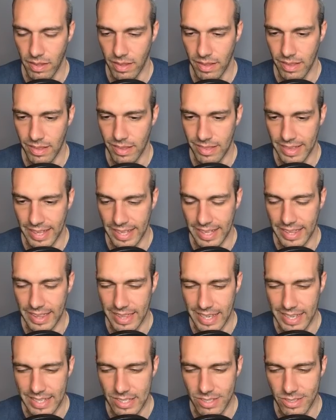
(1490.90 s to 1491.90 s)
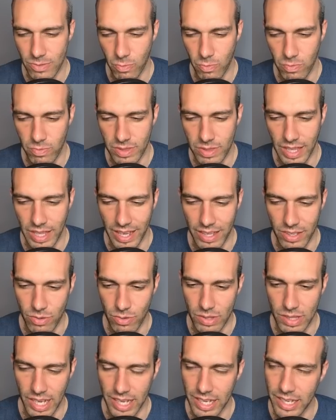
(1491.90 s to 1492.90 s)
like this that you
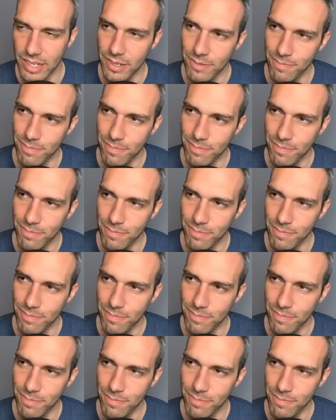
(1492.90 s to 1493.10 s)
like,